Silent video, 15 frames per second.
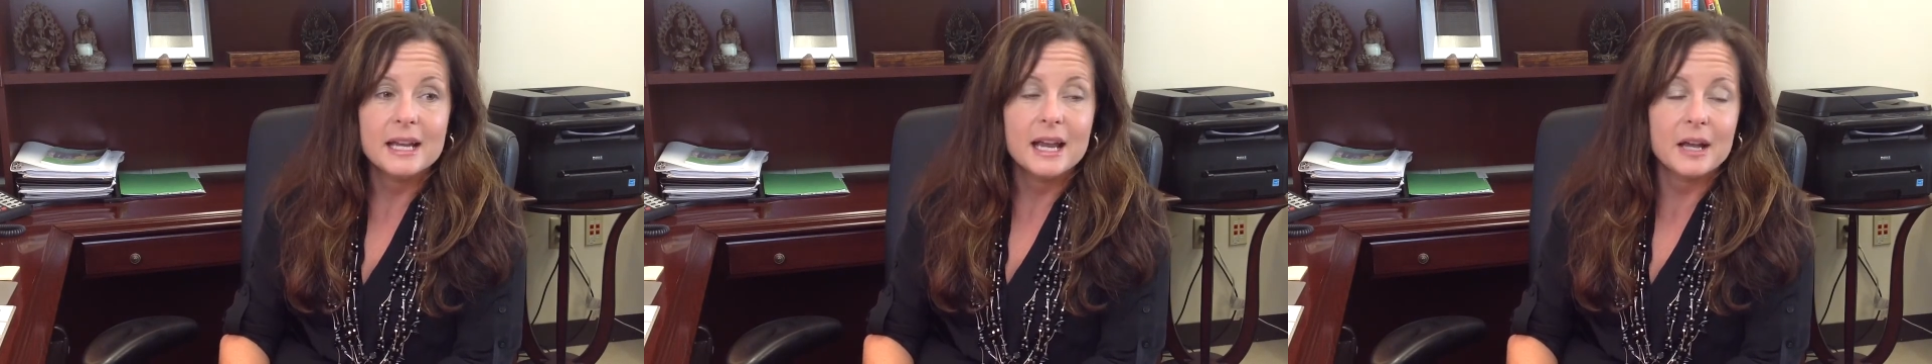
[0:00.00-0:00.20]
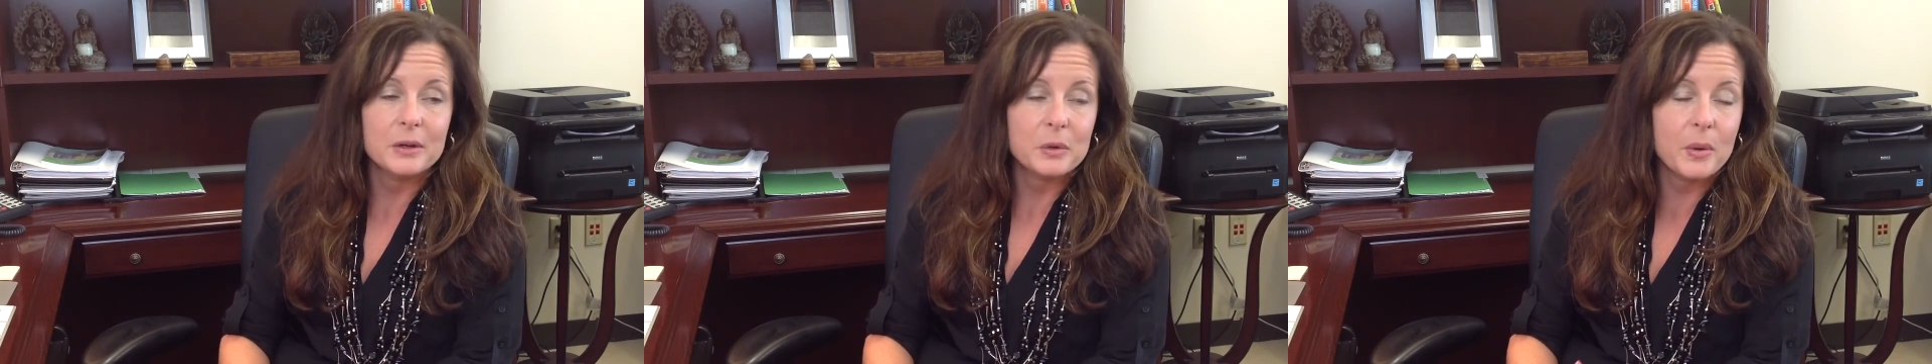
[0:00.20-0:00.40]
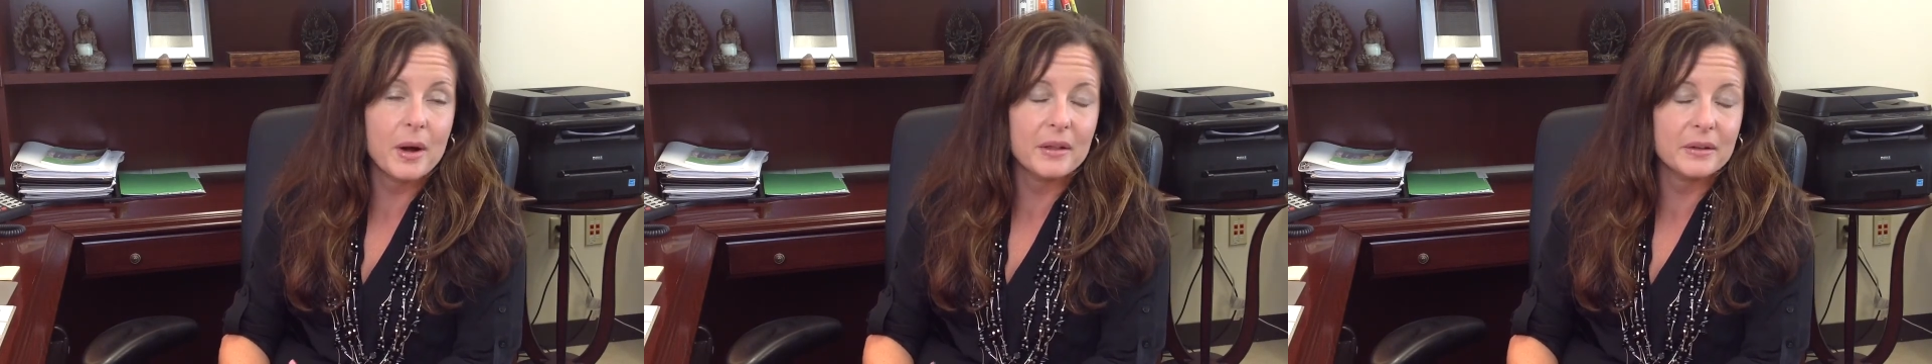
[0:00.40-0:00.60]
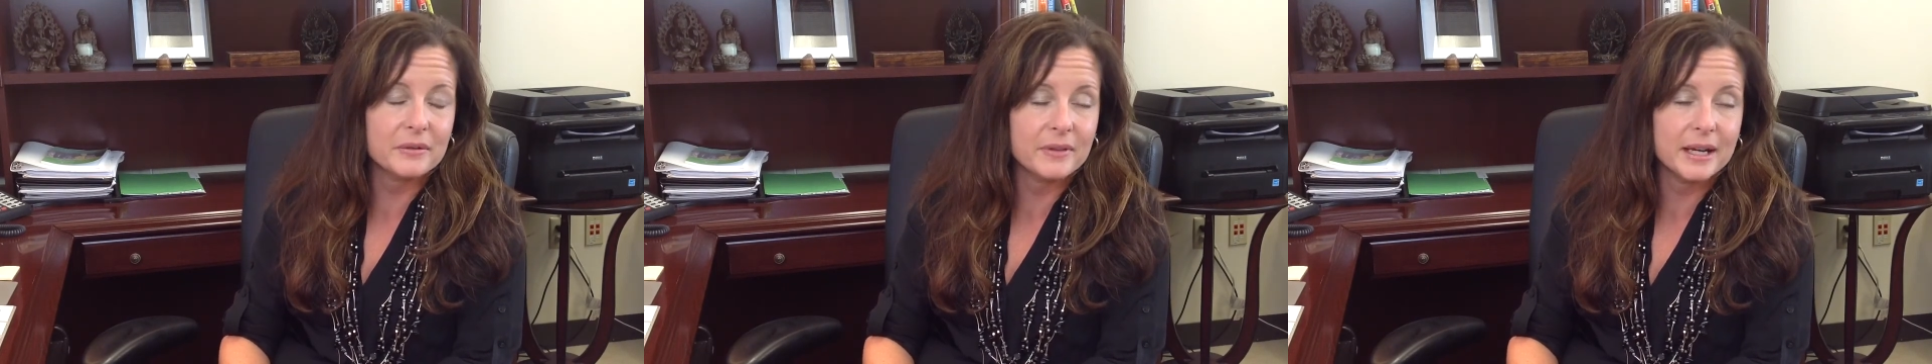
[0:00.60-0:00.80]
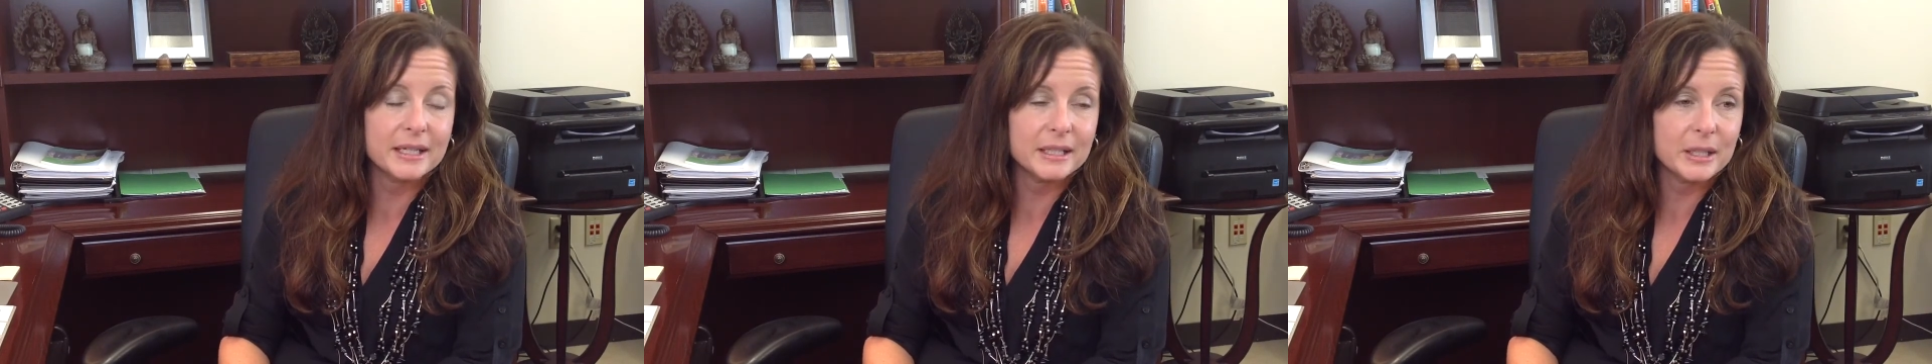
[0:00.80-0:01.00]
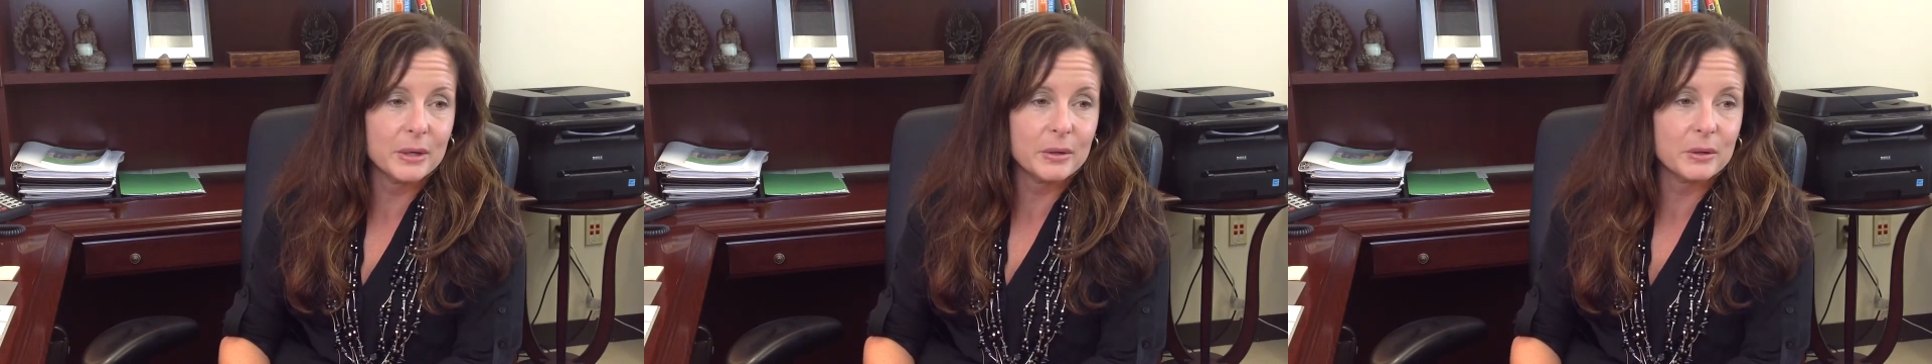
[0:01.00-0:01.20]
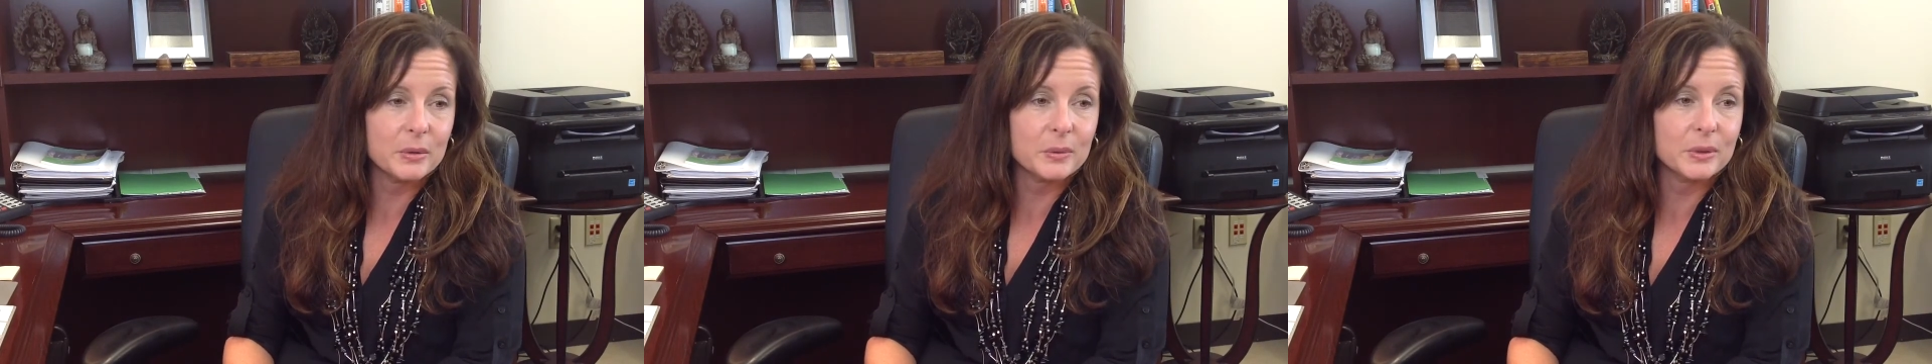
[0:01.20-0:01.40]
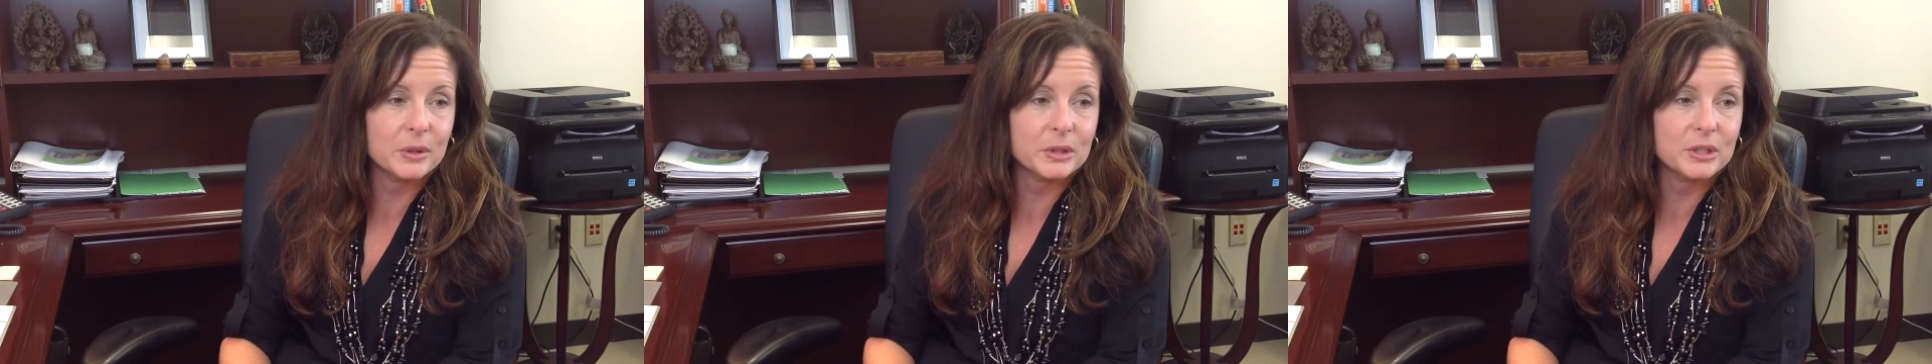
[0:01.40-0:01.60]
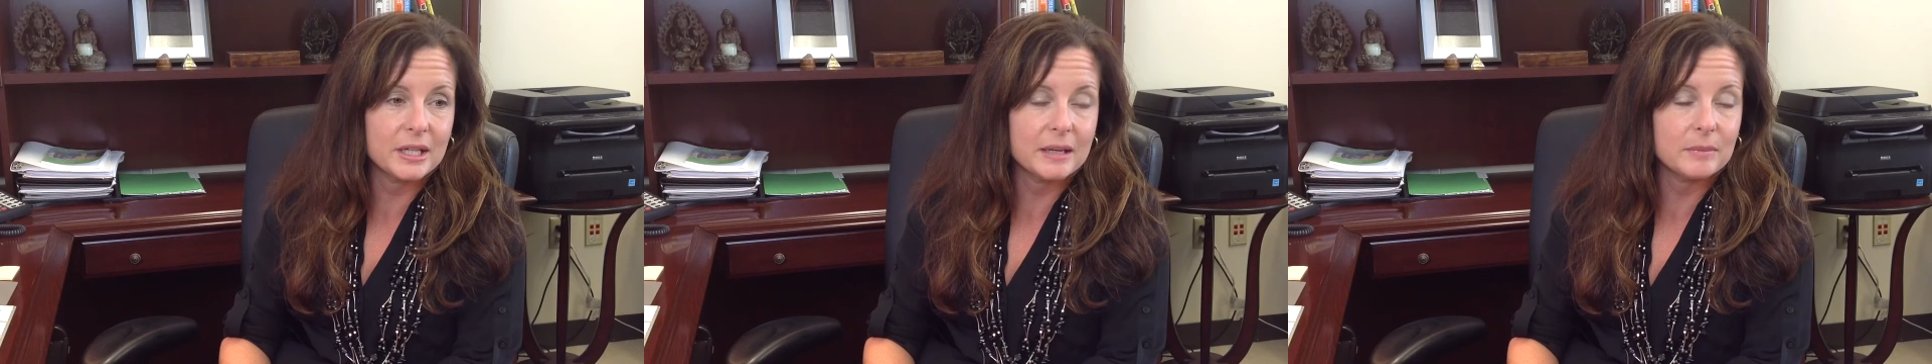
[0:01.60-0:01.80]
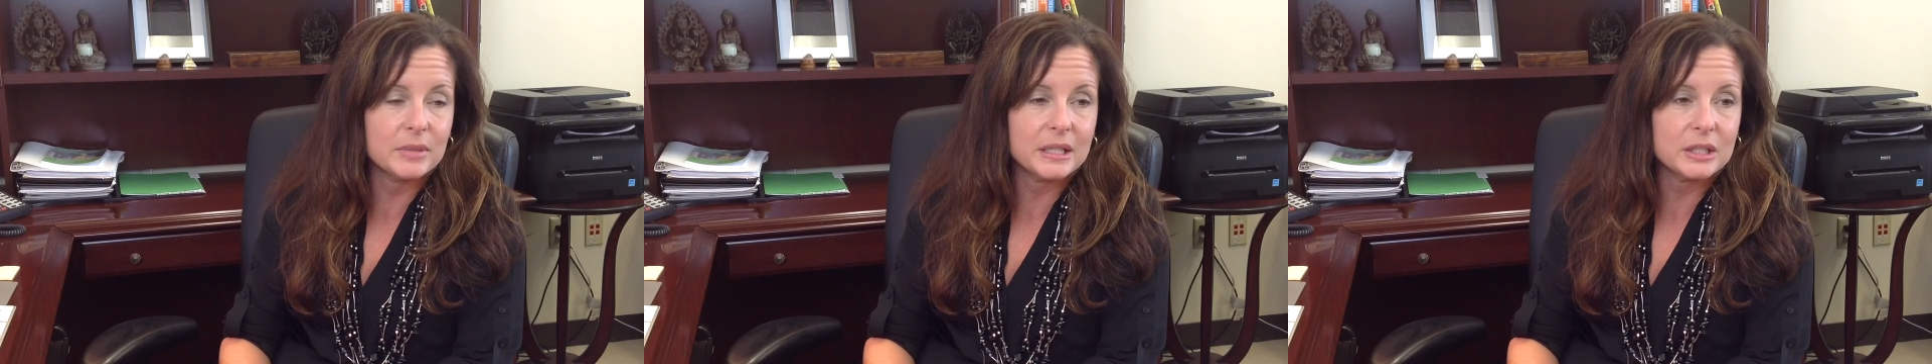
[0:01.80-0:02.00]
and qualified to go to the World
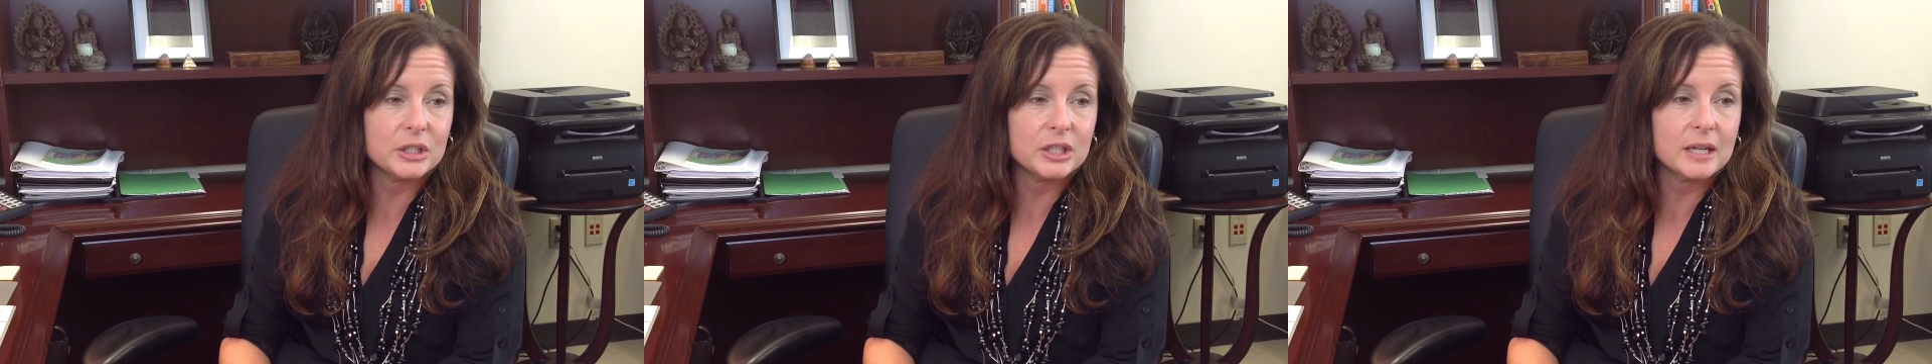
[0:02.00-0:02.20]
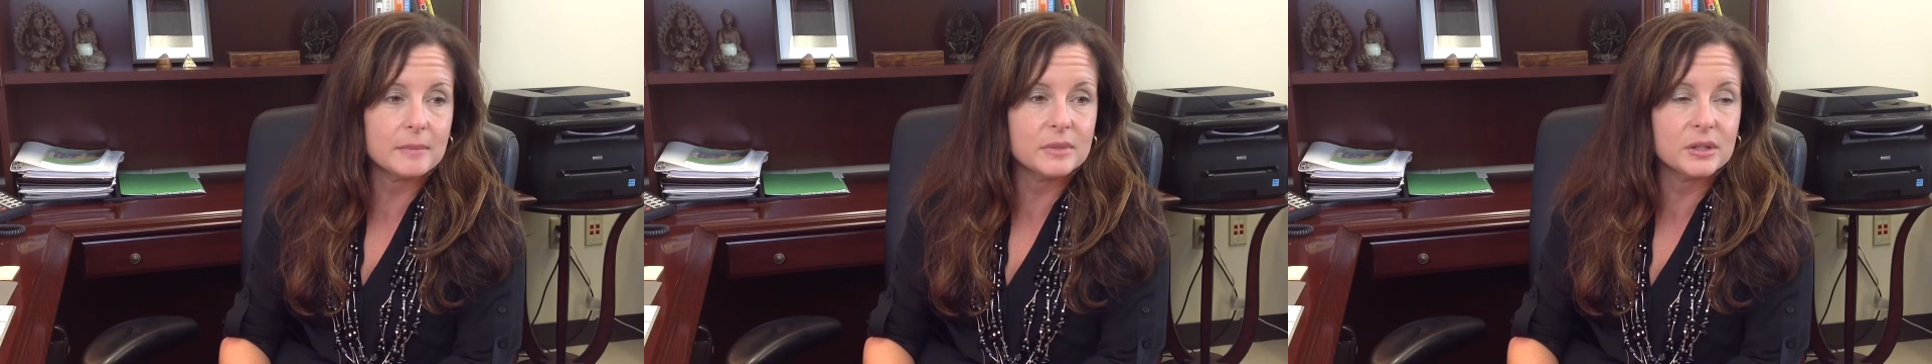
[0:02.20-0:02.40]
Championship.